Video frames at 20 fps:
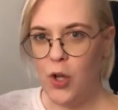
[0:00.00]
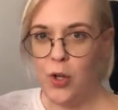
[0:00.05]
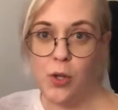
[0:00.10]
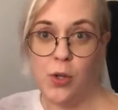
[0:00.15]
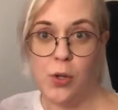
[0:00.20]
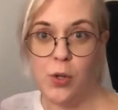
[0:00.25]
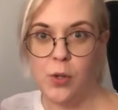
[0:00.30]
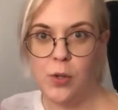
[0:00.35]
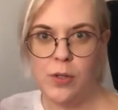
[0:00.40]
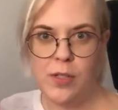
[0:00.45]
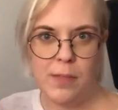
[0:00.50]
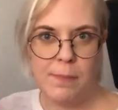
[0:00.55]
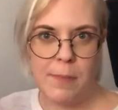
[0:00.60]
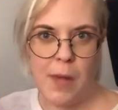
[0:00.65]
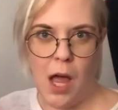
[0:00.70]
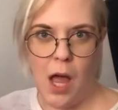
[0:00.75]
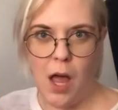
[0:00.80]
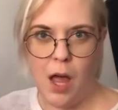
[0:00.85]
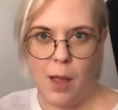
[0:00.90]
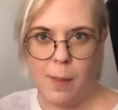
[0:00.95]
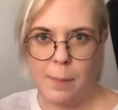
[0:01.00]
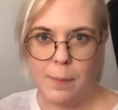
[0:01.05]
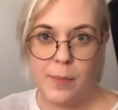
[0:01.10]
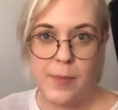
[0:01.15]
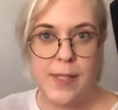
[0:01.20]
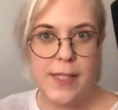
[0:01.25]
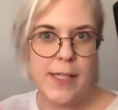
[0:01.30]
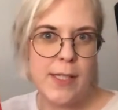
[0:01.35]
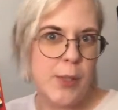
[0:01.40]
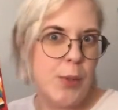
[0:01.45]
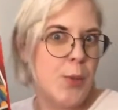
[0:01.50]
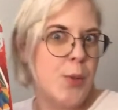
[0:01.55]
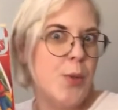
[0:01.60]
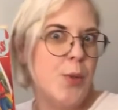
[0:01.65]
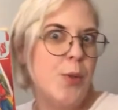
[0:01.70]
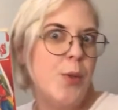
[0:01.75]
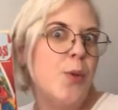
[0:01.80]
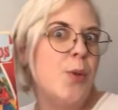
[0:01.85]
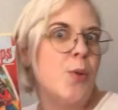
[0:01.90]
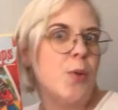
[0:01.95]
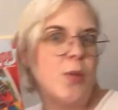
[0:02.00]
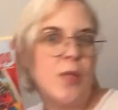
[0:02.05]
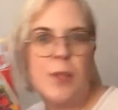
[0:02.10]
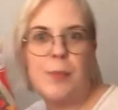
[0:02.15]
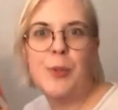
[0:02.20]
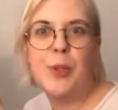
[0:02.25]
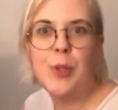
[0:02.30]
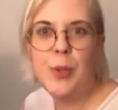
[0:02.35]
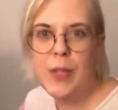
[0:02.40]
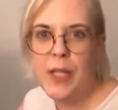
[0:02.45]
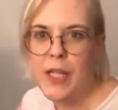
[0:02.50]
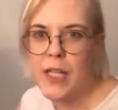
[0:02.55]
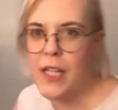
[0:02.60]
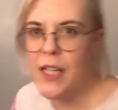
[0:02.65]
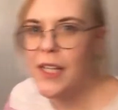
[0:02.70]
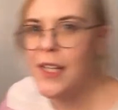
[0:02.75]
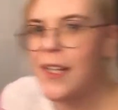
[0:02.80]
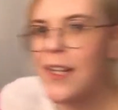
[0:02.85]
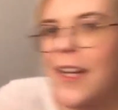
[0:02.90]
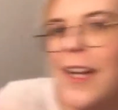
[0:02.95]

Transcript: Goosebumps. Ooh, spooky.